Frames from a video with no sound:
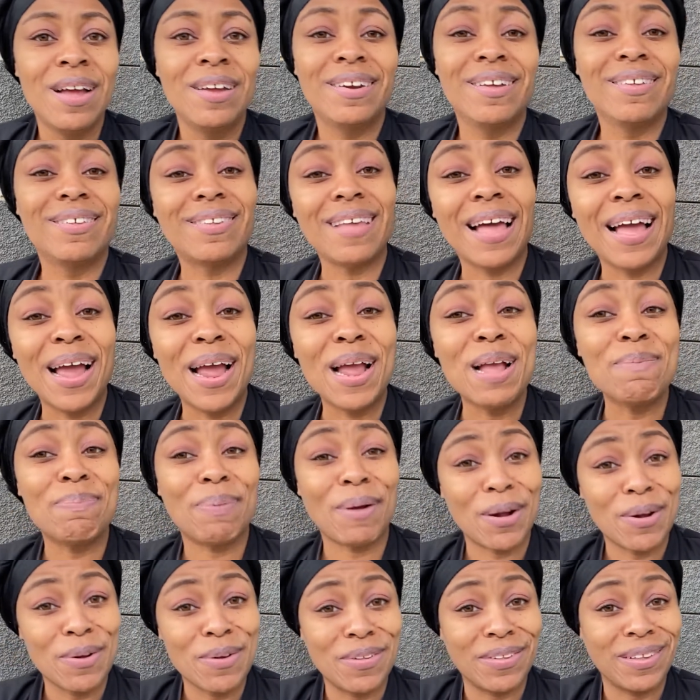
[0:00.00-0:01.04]
The same
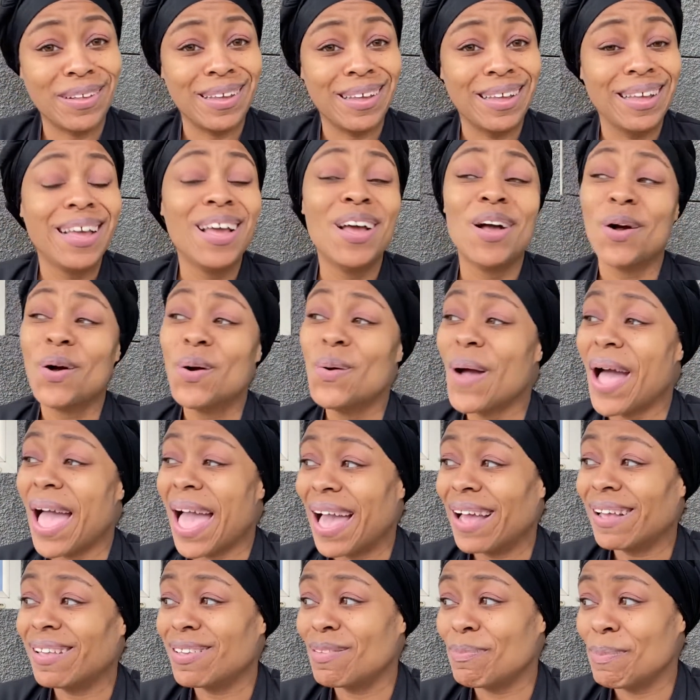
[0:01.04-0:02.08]
person who
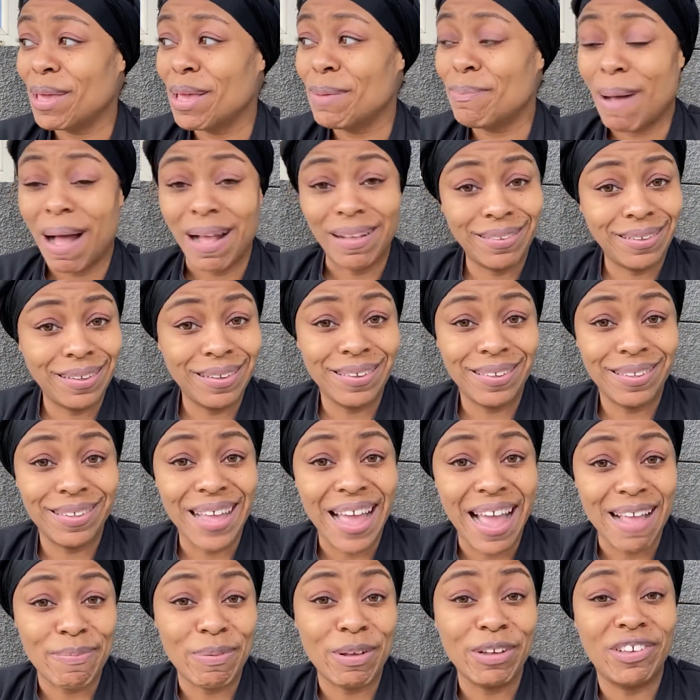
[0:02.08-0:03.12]
asked me, my sister,
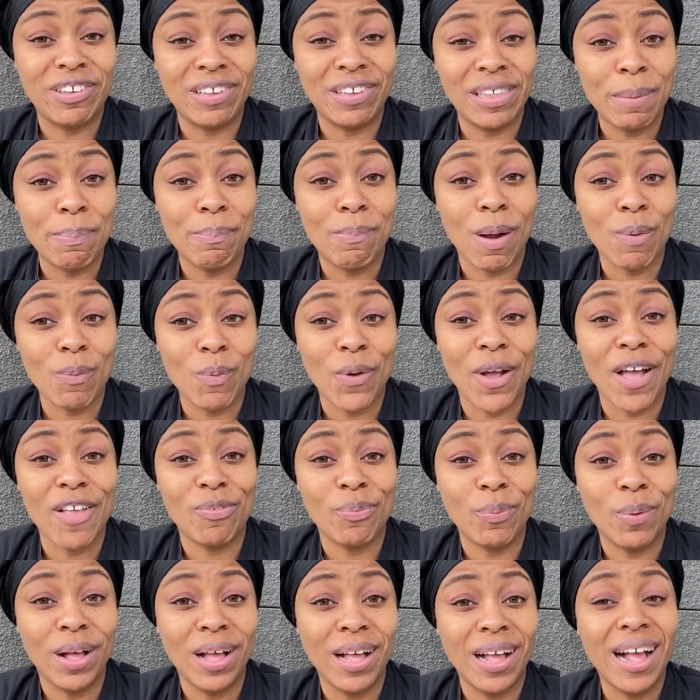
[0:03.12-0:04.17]
asked me to sleep in my room, guess
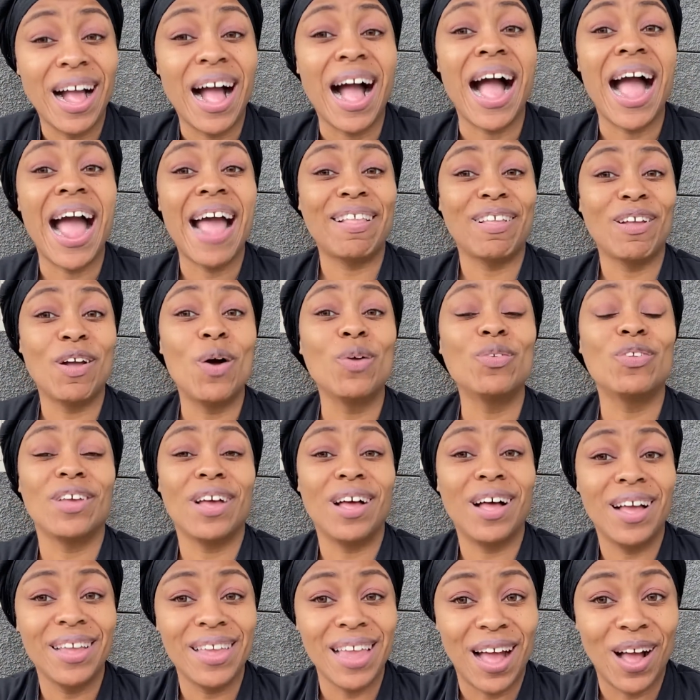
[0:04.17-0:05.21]
what? I had to go to
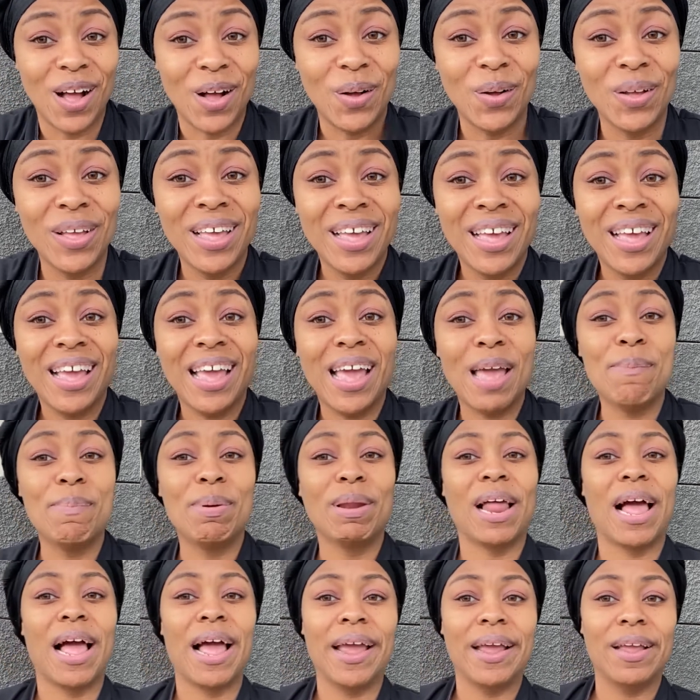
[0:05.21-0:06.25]
her, y'all, and be
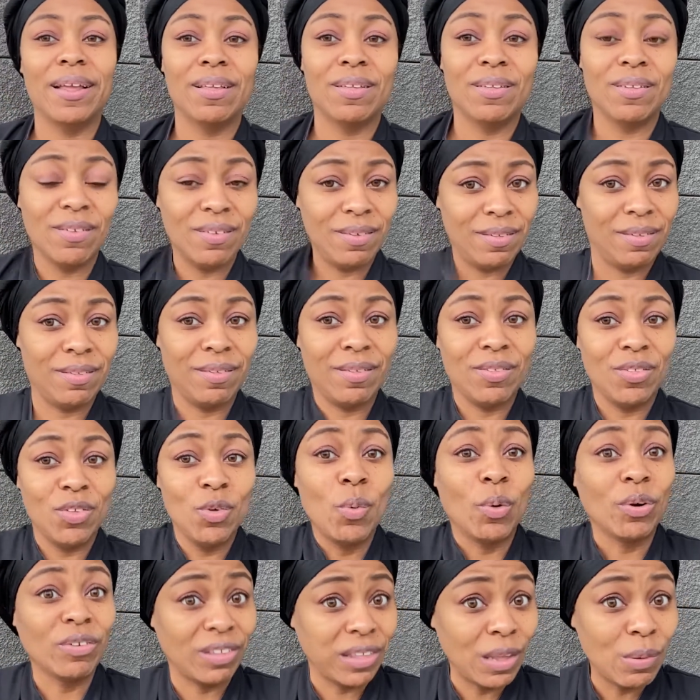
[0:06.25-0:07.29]
like, you
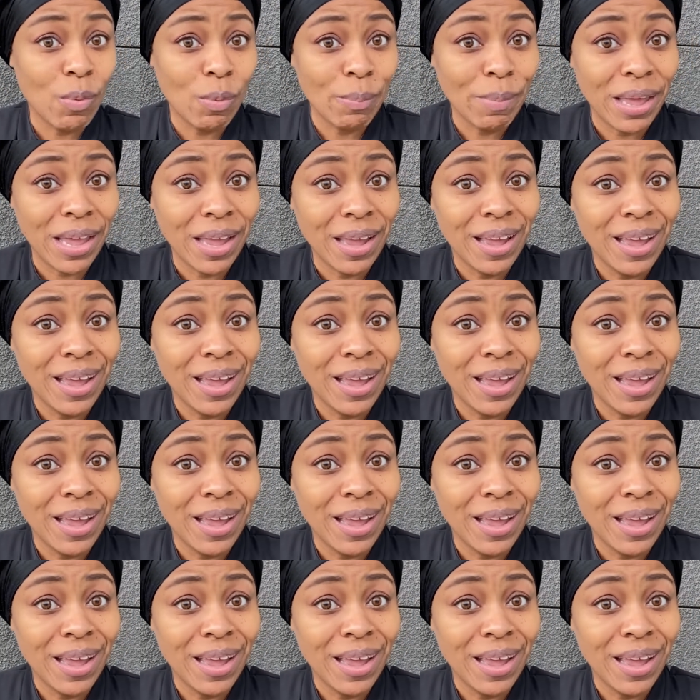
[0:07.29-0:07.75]
want to sleep with me?